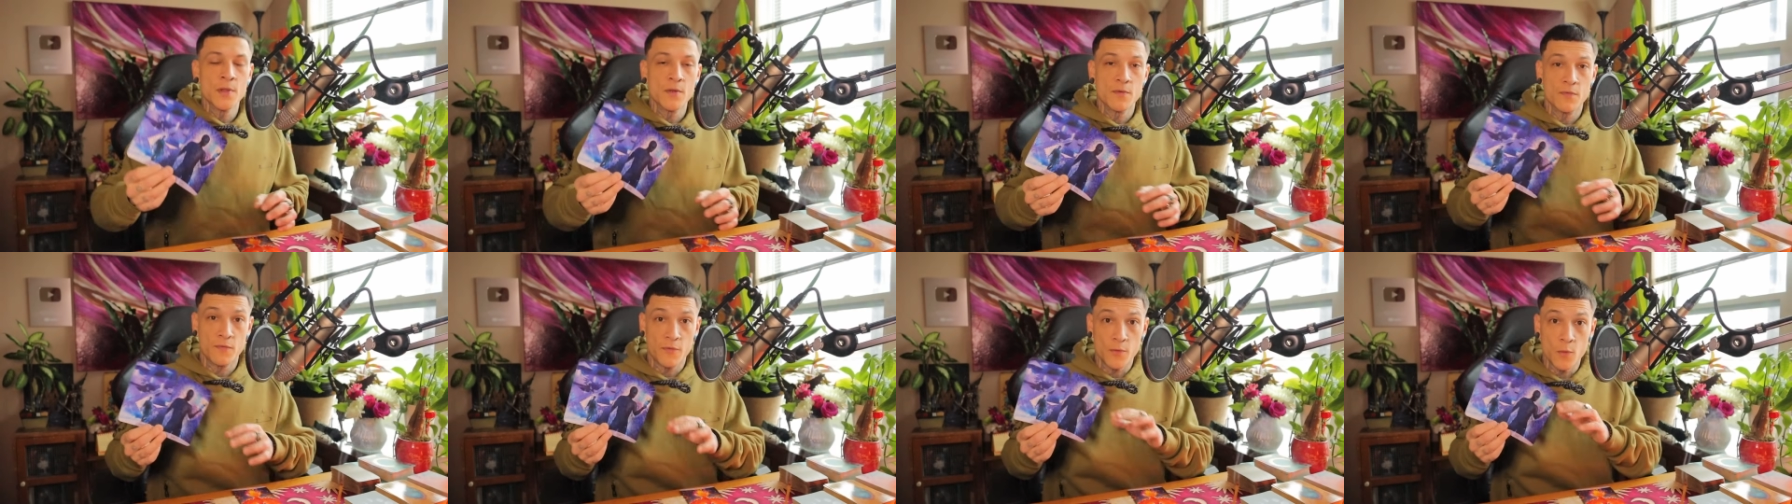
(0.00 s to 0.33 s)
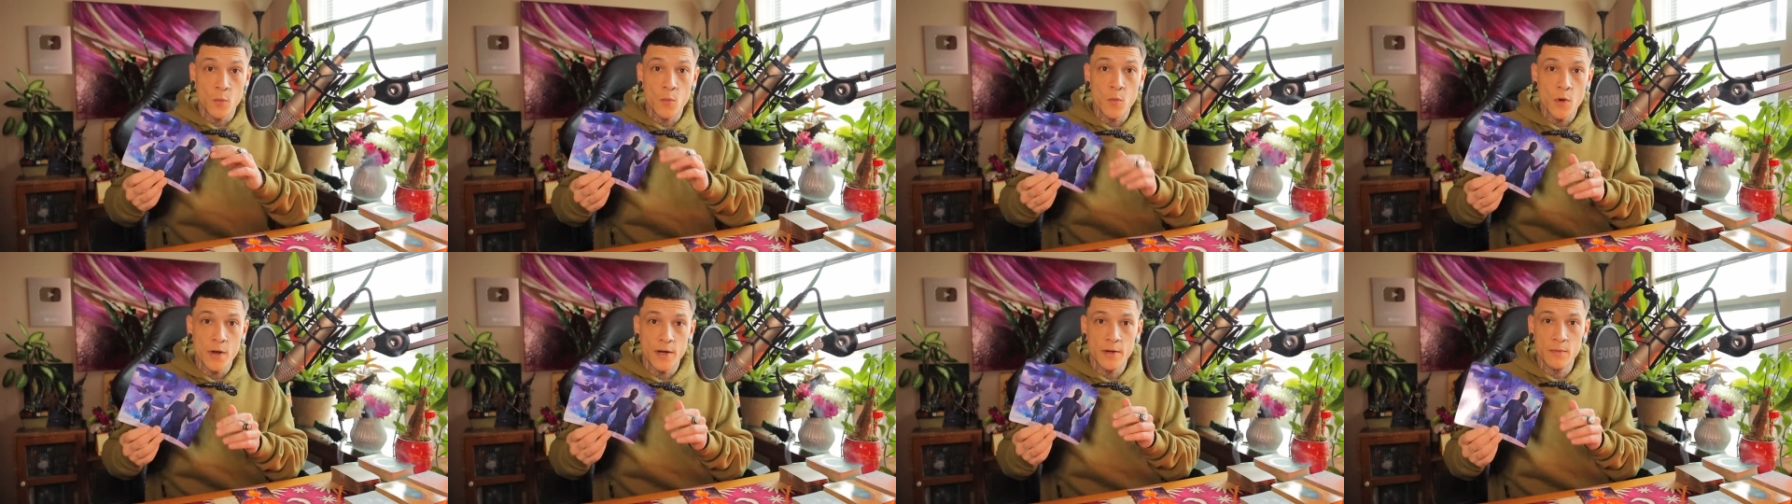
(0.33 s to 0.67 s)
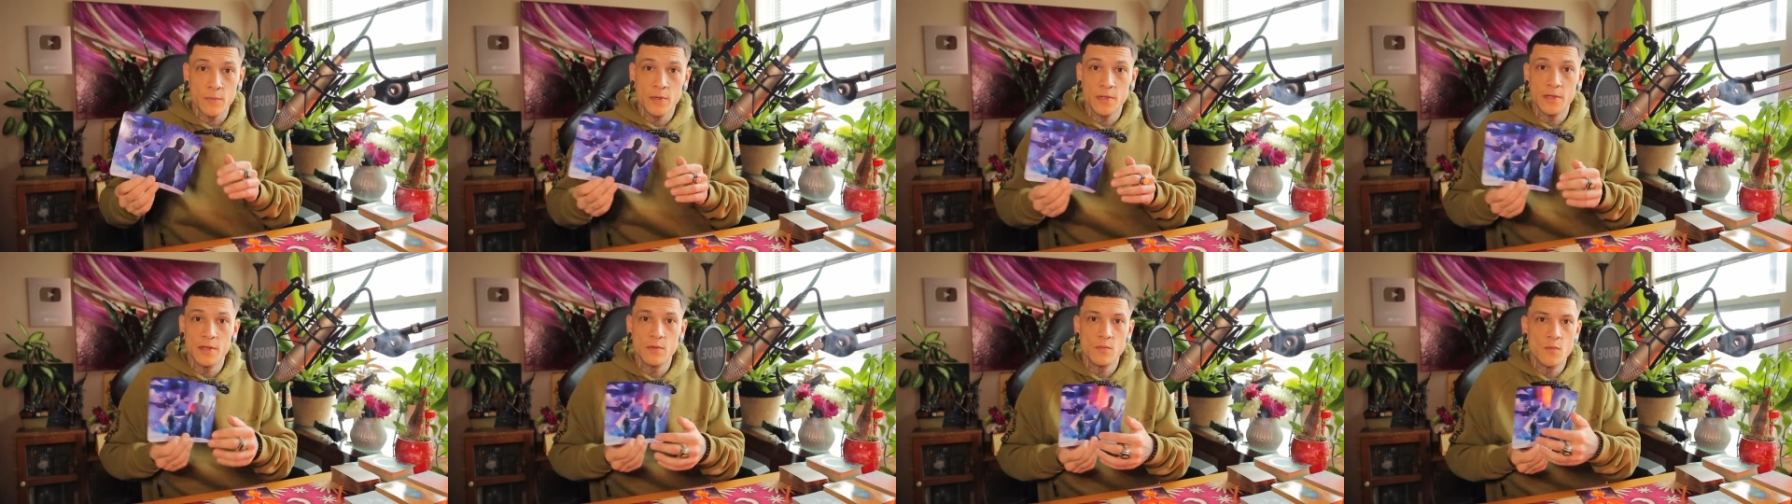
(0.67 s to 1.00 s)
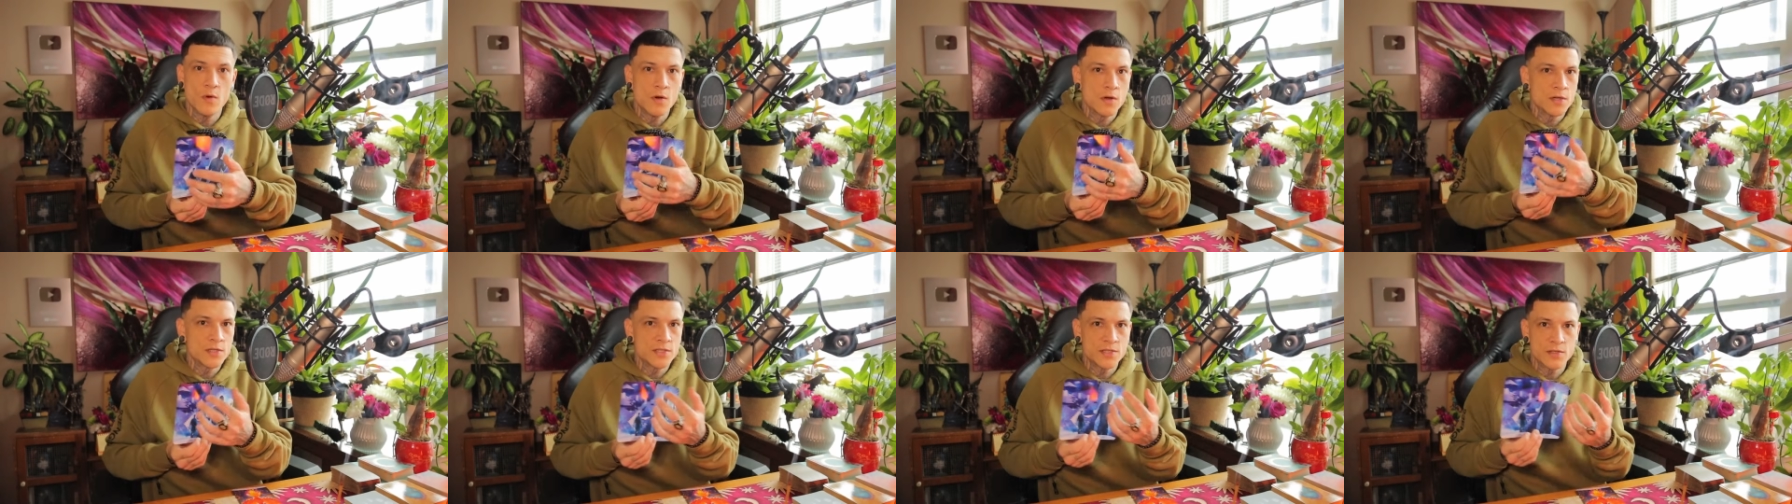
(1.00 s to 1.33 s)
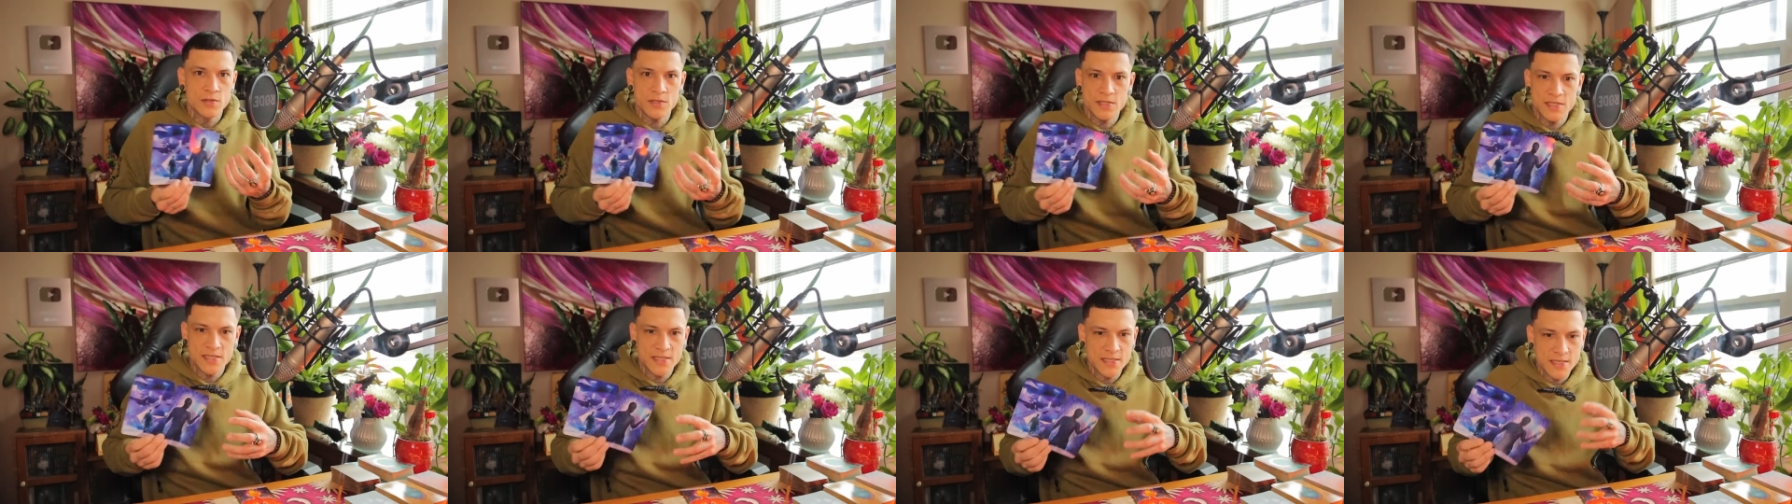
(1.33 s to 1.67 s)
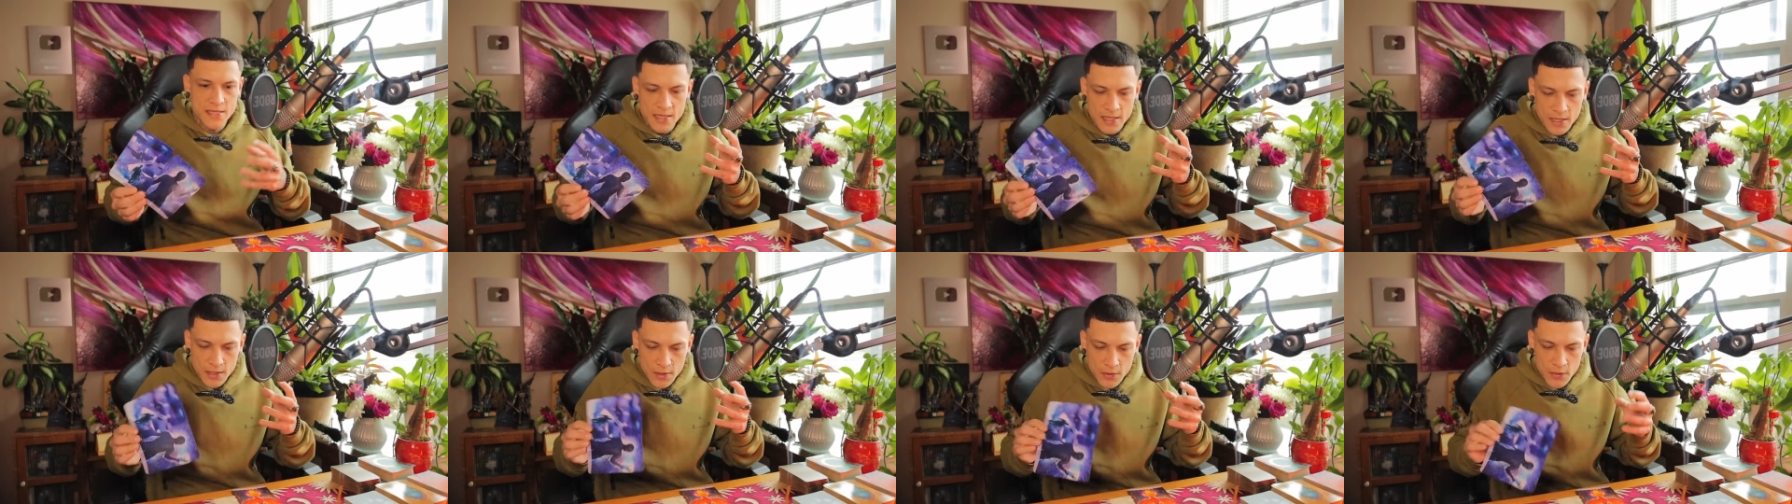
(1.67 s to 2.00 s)
for what it really was. You're
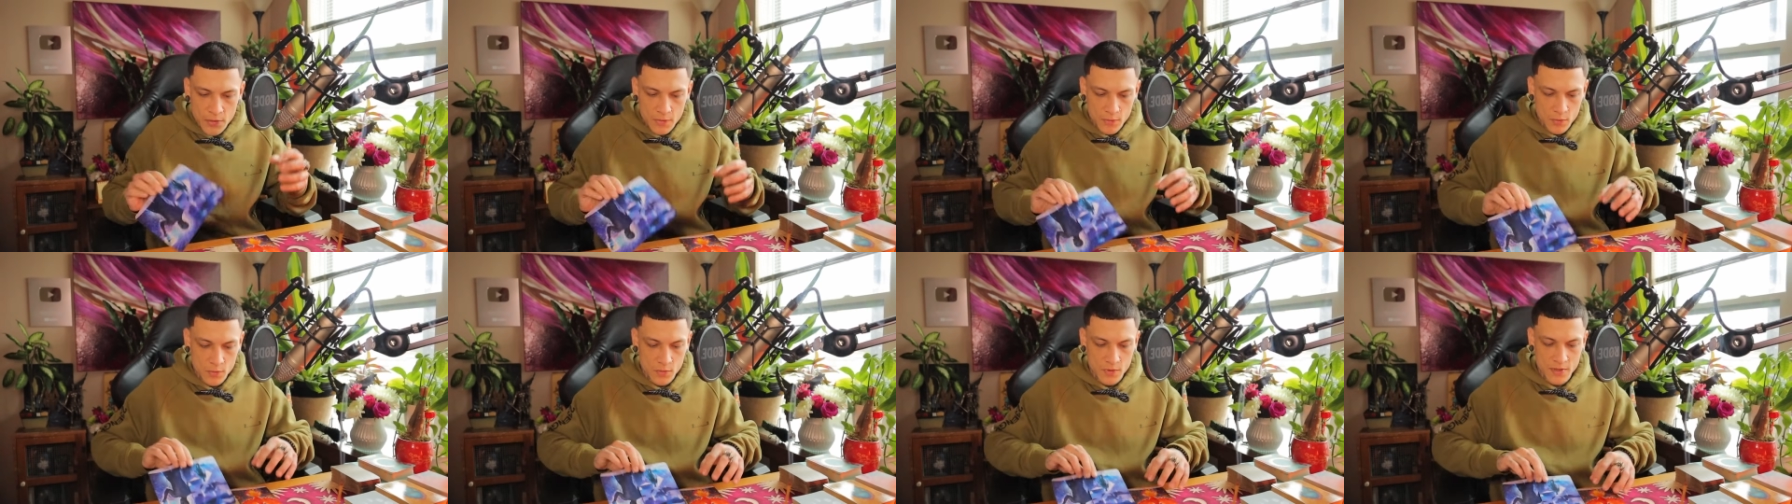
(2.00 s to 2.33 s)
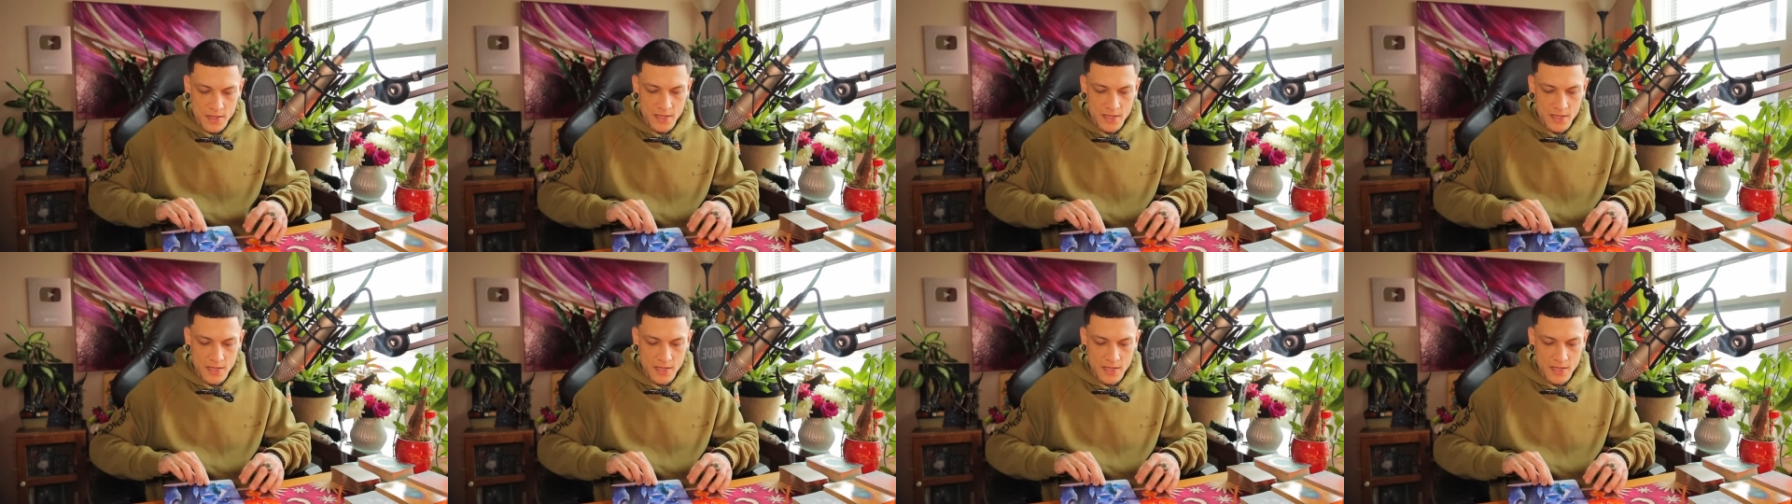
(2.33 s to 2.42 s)
seeing through